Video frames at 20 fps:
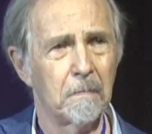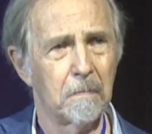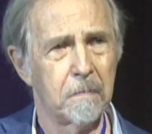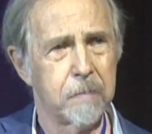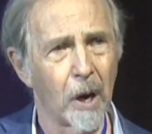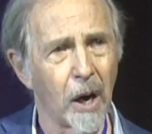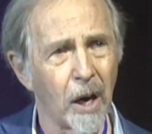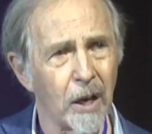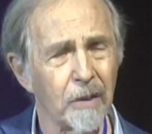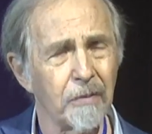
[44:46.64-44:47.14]

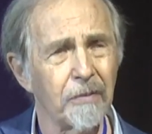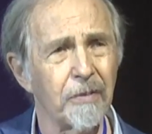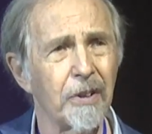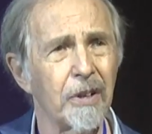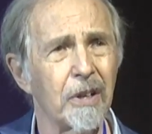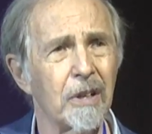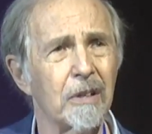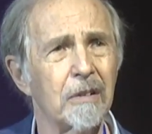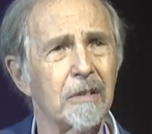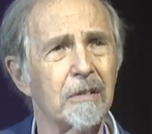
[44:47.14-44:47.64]
Part of
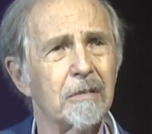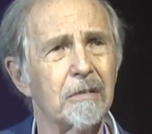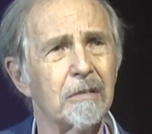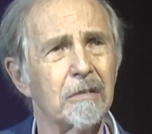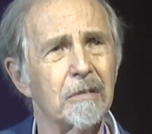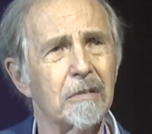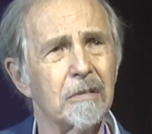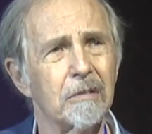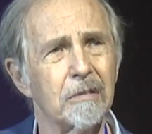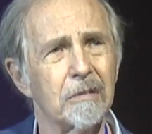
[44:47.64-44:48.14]
the
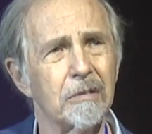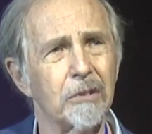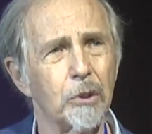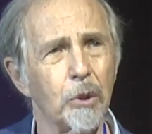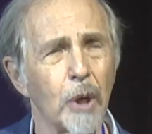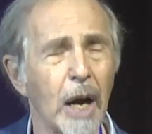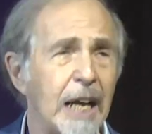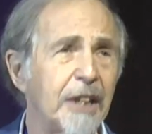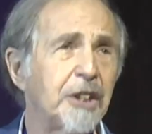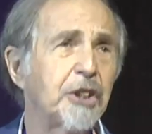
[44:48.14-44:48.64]

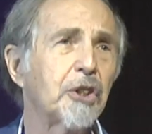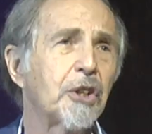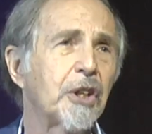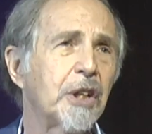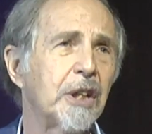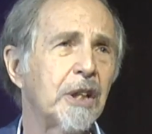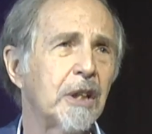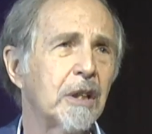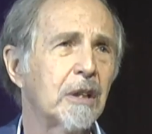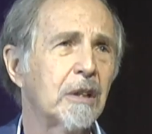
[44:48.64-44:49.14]

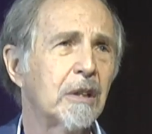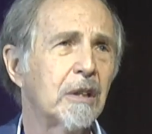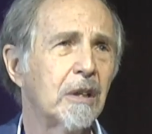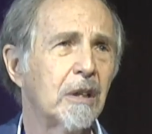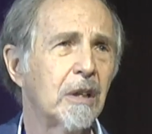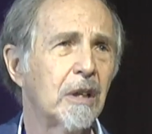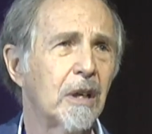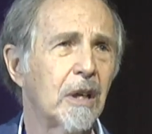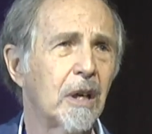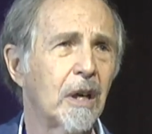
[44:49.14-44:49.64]
tragedy
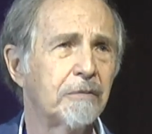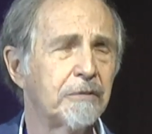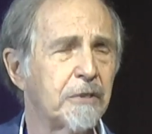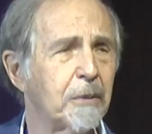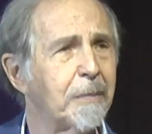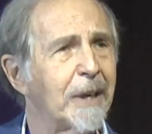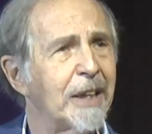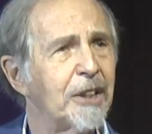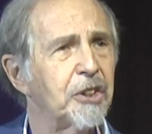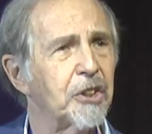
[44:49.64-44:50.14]
of
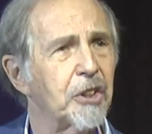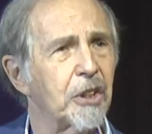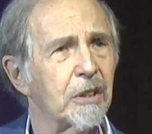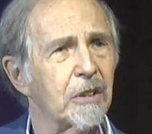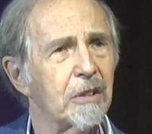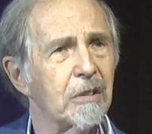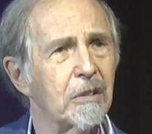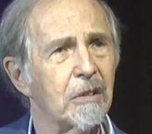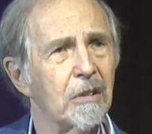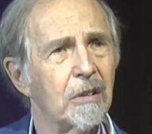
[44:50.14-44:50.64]
dementia
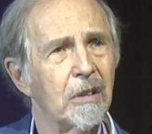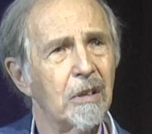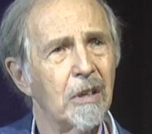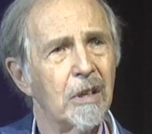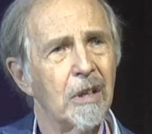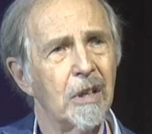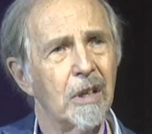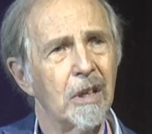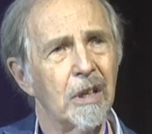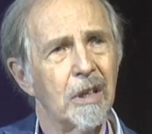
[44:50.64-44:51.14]

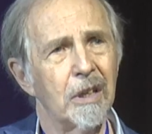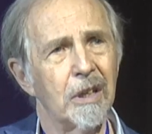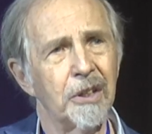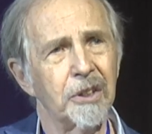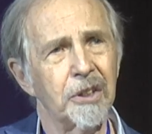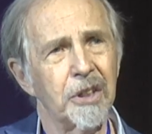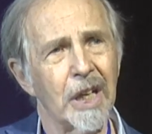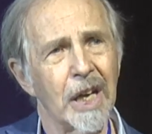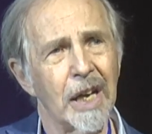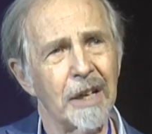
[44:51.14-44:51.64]

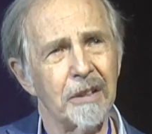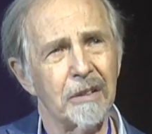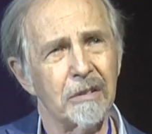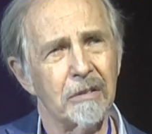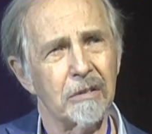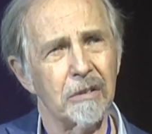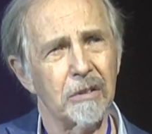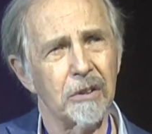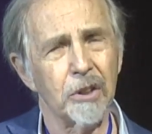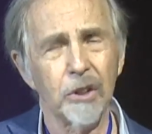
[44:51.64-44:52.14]
is that
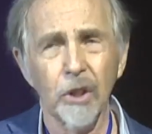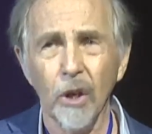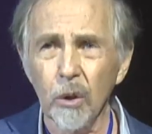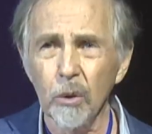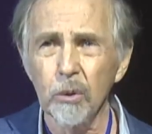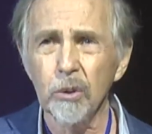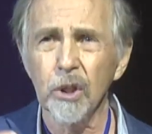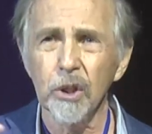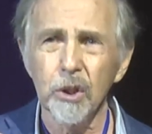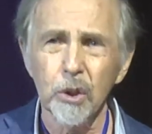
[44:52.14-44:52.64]
so
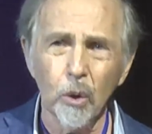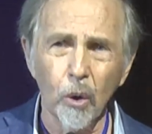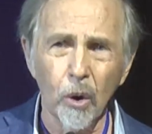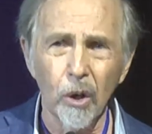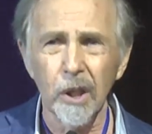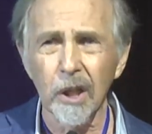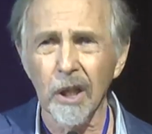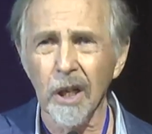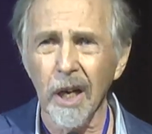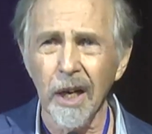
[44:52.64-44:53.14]

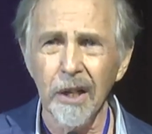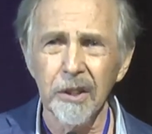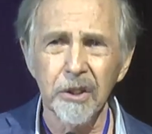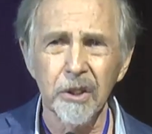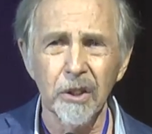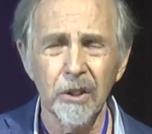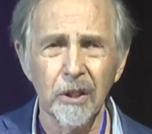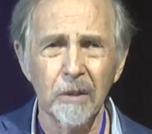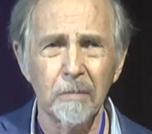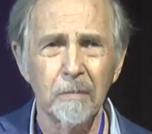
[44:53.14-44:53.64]
disorganized
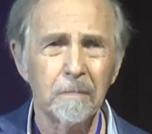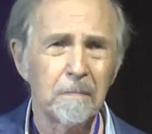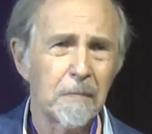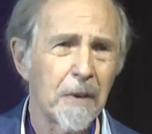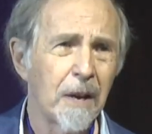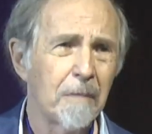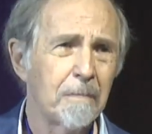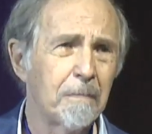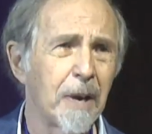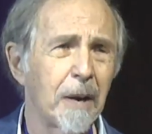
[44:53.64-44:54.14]
do the
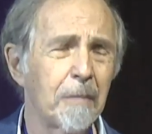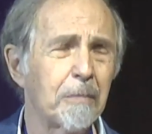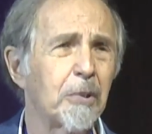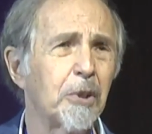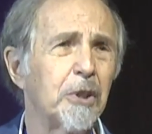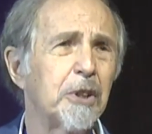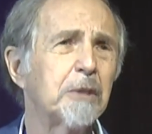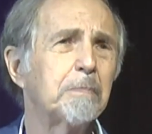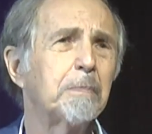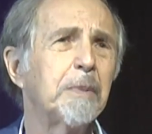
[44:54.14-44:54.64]

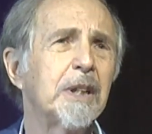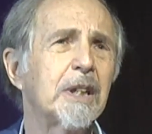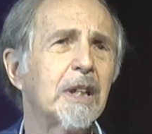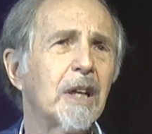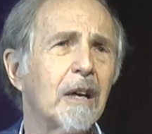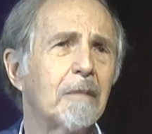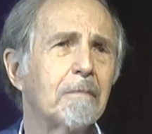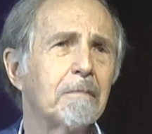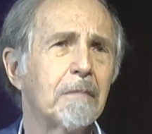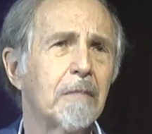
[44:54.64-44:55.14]
memories
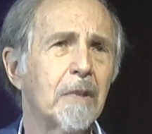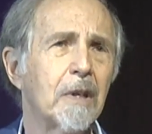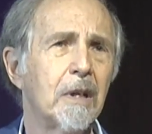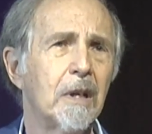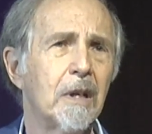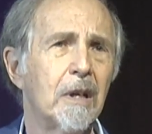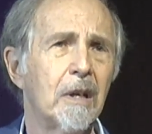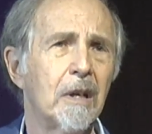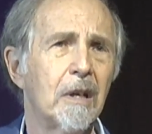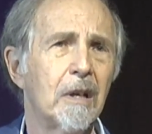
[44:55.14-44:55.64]
become
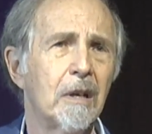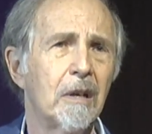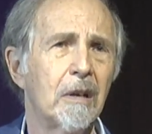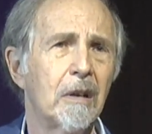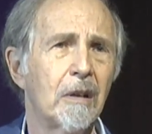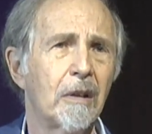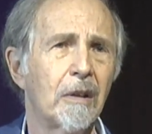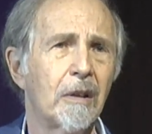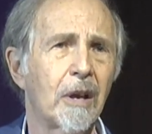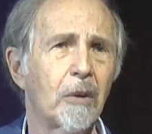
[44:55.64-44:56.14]

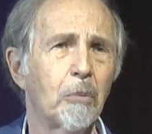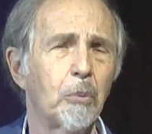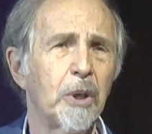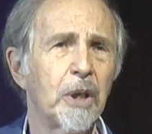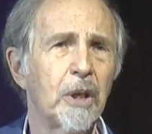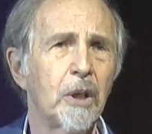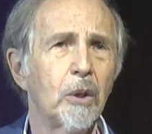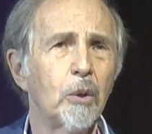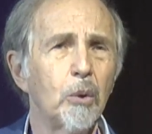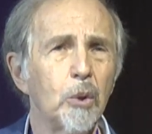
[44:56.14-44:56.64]
that we
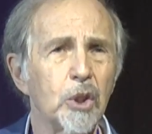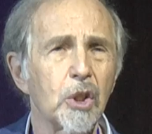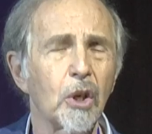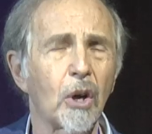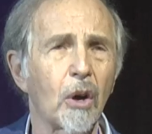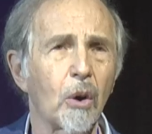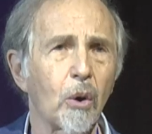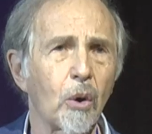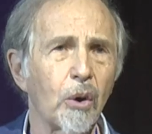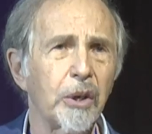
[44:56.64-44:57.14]
lose
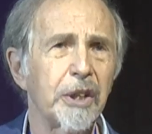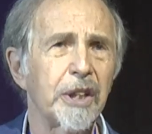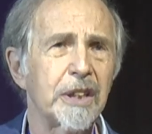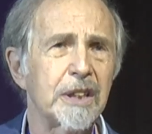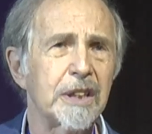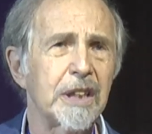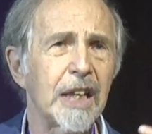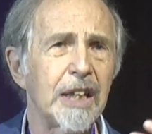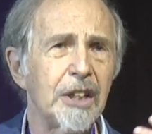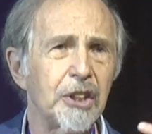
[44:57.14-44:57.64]
our
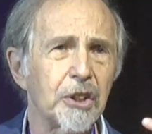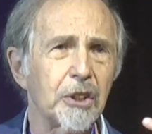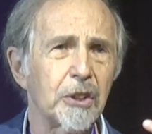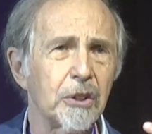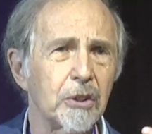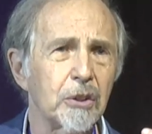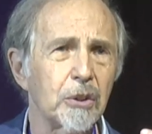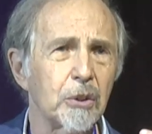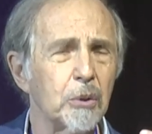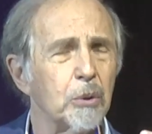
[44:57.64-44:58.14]
orientation
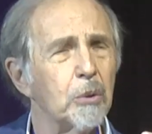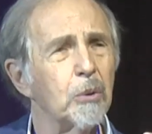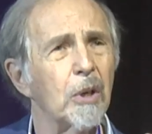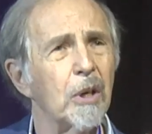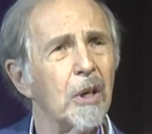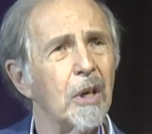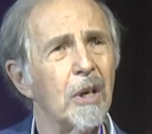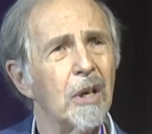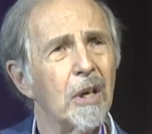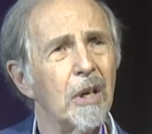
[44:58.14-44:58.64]
to
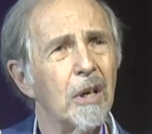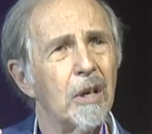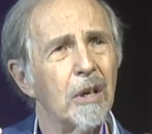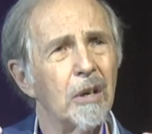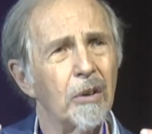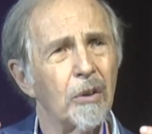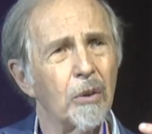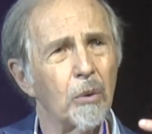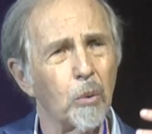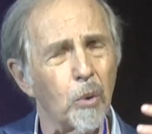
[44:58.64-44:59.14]

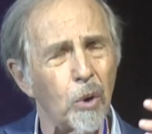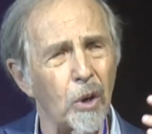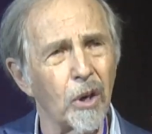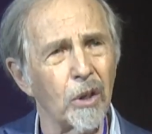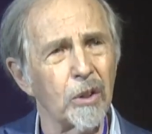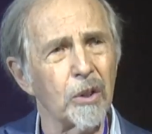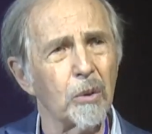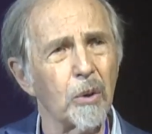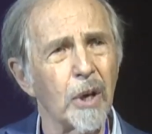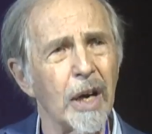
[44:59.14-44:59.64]
the
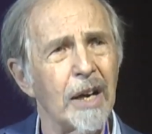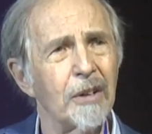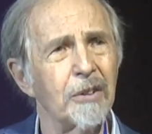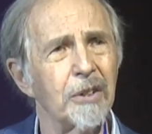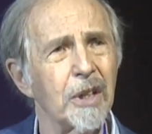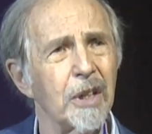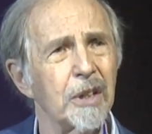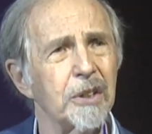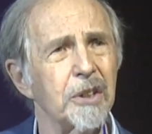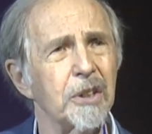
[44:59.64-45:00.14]
world around
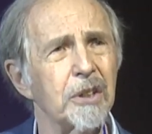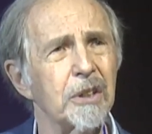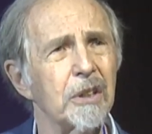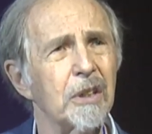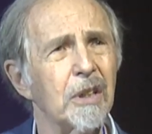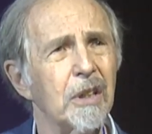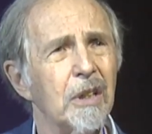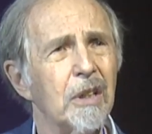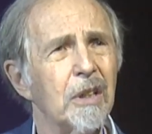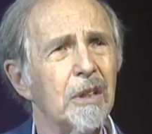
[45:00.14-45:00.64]
us,
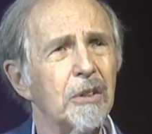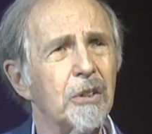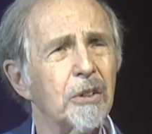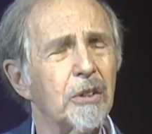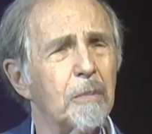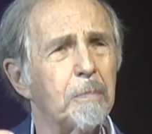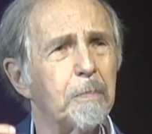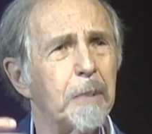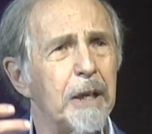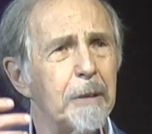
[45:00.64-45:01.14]
to
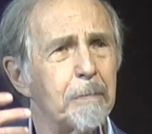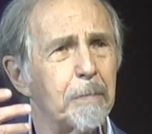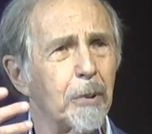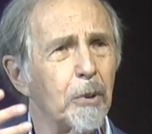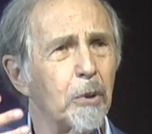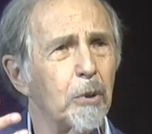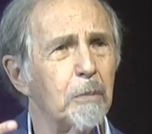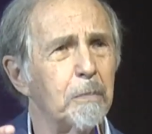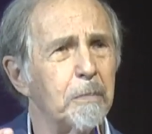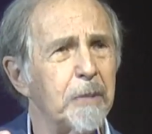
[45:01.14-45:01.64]
the people
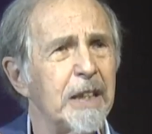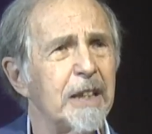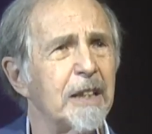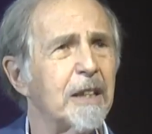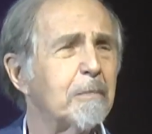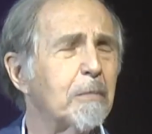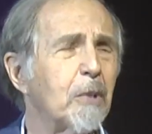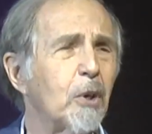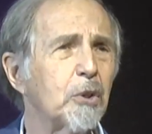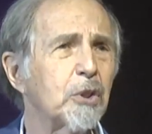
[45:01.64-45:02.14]
who mean the
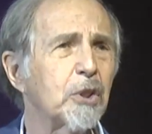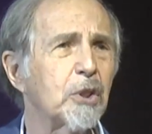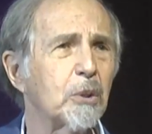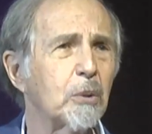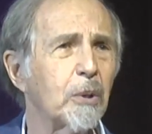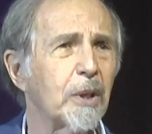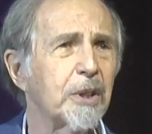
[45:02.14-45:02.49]
most to